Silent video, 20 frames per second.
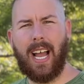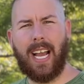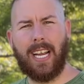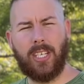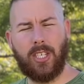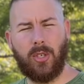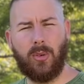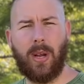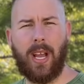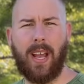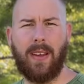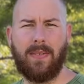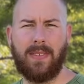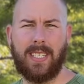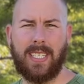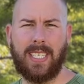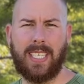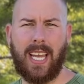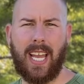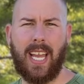I do have
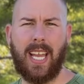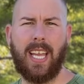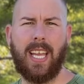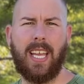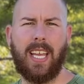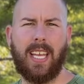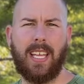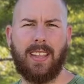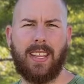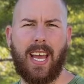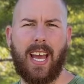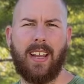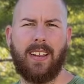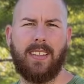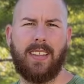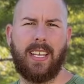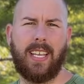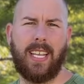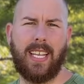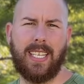to say that
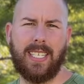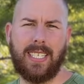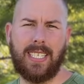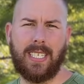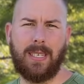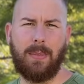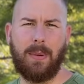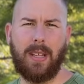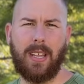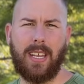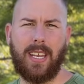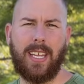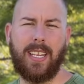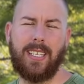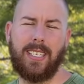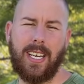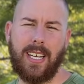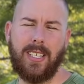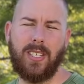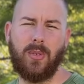the instability
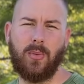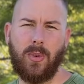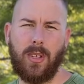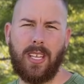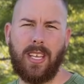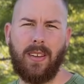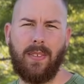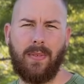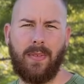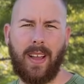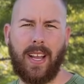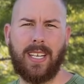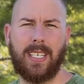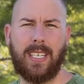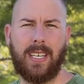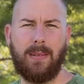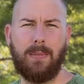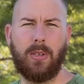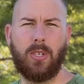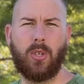does really affect
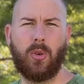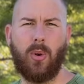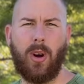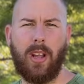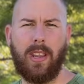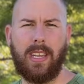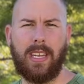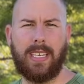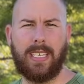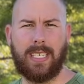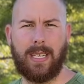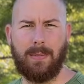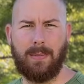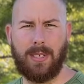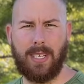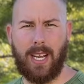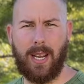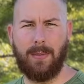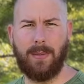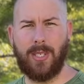image quality
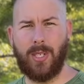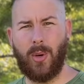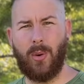sometimes.